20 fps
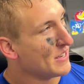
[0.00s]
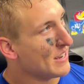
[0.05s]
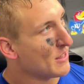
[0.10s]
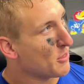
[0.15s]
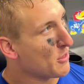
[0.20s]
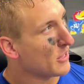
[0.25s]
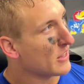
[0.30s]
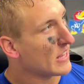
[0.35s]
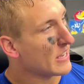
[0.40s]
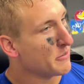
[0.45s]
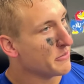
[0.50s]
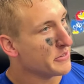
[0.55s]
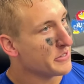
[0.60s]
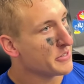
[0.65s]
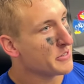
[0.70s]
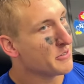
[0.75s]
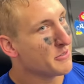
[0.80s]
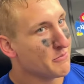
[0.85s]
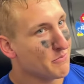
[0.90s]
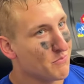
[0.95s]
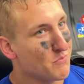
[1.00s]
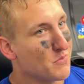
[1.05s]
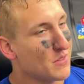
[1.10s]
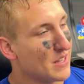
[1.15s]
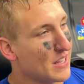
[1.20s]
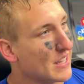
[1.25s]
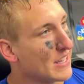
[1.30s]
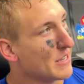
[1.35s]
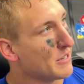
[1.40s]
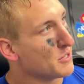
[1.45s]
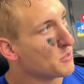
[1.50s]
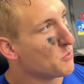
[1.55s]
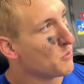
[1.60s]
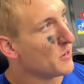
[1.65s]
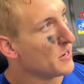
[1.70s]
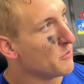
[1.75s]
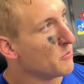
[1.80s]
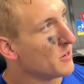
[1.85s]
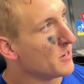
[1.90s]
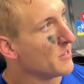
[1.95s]
And I think that was
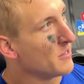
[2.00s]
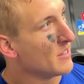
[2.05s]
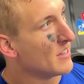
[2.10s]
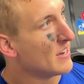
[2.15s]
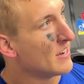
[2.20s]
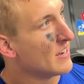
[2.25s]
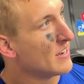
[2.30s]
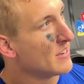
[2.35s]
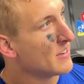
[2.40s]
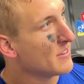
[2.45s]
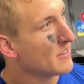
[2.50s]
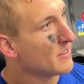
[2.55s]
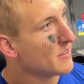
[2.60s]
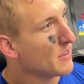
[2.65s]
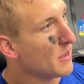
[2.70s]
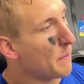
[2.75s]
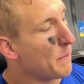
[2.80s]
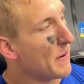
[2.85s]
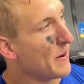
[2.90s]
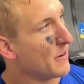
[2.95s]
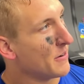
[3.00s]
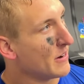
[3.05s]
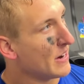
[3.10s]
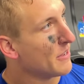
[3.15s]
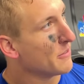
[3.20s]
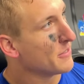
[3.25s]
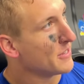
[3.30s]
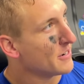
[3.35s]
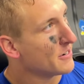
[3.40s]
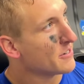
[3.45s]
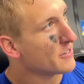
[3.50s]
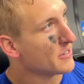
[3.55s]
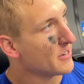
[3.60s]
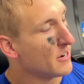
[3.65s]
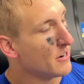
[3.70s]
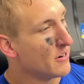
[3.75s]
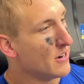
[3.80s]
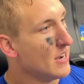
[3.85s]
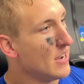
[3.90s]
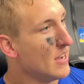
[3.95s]
pretty well apparent out there.
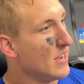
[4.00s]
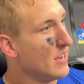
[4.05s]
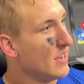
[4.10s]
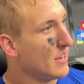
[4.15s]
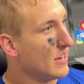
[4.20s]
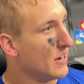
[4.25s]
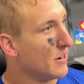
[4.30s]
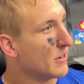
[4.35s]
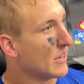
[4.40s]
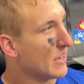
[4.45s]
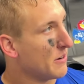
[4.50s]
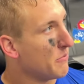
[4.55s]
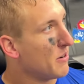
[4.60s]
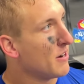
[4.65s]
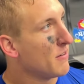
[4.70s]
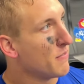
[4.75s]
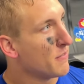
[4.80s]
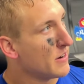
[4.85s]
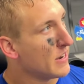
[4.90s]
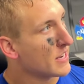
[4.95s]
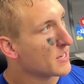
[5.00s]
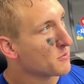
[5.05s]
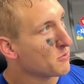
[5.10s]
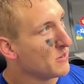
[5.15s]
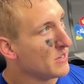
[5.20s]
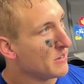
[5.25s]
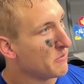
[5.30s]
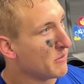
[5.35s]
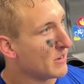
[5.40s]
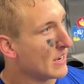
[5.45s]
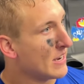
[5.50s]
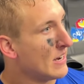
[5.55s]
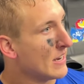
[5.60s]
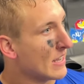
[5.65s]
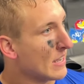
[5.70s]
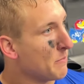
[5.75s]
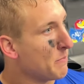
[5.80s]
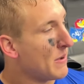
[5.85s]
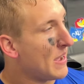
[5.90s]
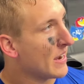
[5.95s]
So, you know, getting ready for next week, we got
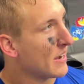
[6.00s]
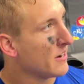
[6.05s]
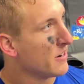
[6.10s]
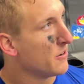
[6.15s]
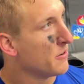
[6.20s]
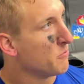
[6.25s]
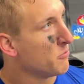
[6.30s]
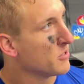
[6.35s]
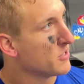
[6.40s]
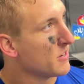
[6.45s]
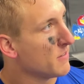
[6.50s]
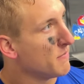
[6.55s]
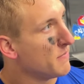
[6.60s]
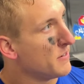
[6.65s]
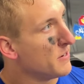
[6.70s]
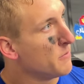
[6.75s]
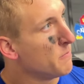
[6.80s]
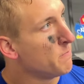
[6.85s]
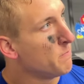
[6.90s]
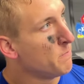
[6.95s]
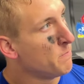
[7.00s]
to get back and own what's on film.